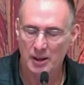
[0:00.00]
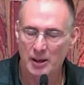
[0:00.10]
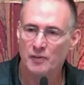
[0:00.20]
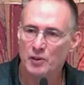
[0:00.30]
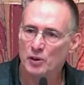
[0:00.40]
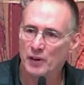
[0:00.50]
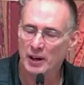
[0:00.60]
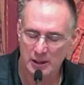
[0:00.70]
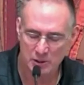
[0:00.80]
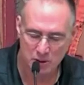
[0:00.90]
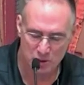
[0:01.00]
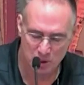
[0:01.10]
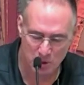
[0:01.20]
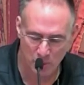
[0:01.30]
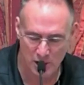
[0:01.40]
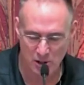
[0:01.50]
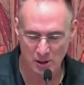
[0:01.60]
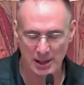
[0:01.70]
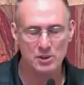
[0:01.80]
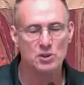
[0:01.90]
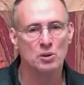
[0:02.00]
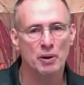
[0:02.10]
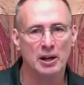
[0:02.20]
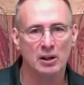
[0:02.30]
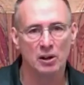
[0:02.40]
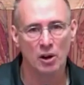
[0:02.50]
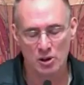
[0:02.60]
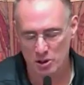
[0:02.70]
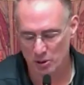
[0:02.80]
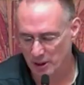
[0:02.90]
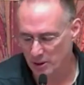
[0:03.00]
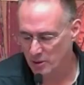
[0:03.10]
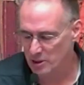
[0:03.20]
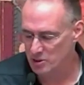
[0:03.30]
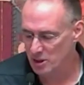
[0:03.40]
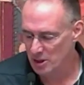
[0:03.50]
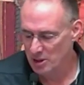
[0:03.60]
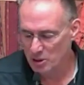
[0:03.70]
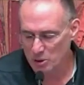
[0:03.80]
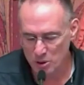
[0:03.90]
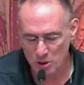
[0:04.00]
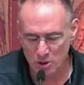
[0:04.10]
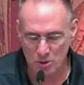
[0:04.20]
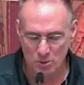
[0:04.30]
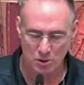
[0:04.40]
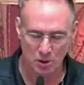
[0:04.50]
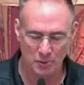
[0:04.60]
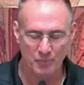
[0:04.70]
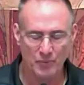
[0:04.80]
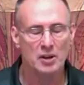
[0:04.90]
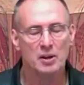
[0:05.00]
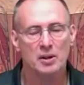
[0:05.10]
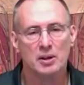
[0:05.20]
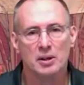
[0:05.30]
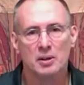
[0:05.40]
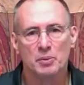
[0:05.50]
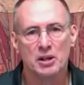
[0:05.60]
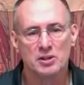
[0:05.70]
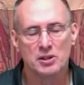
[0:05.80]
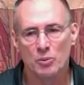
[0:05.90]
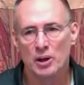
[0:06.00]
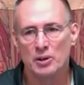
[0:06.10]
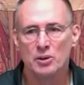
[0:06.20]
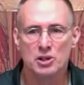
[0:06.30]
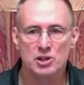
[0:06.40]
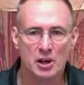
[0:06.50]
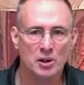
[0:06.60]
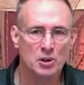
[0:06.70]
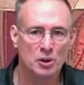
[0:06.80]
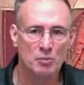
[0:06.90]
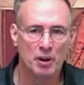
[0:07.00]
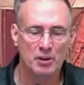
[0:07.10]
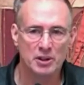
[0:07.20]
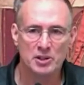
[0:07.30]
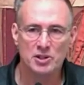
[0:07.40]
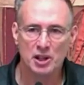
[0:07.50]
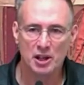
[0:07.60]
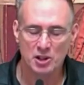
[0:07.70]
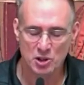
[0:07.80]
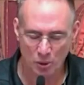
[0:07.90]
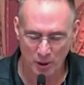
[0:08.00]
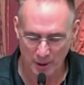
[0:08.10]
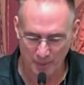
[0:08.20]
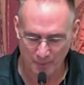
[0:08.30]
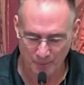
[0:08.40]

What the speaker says: If your financial situation allows you to make a larger increase, you should do so, because I want you to share your abundance in joy.